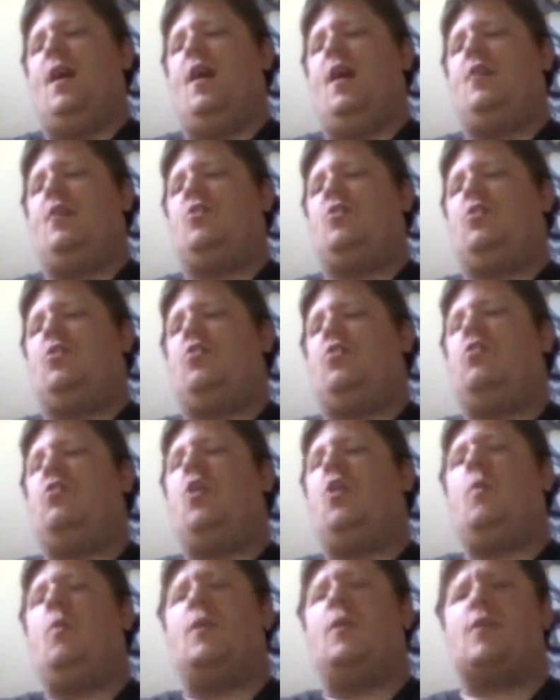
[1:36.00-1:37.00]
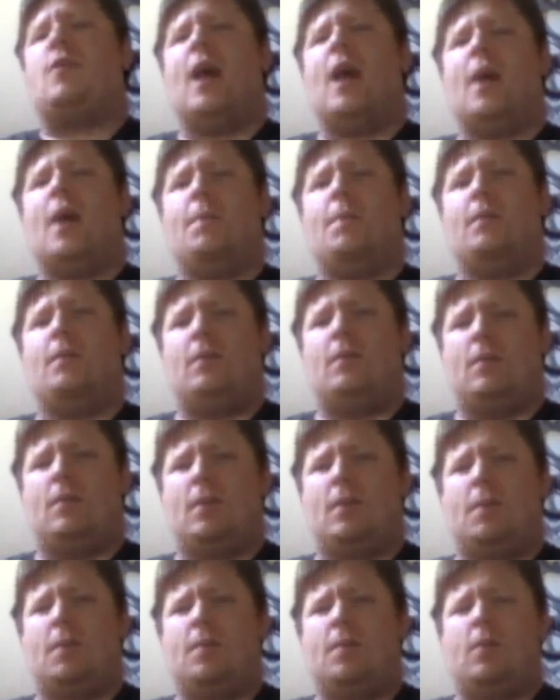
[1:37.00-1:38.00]
And it's just so much happens in
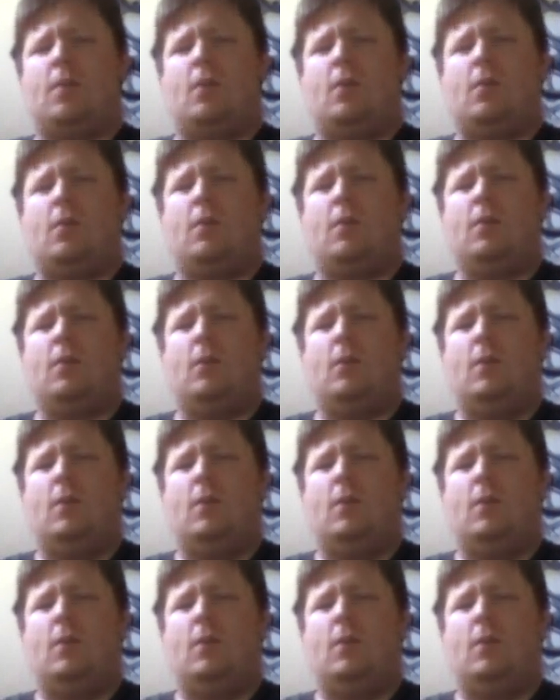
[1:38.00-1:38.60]
this episode.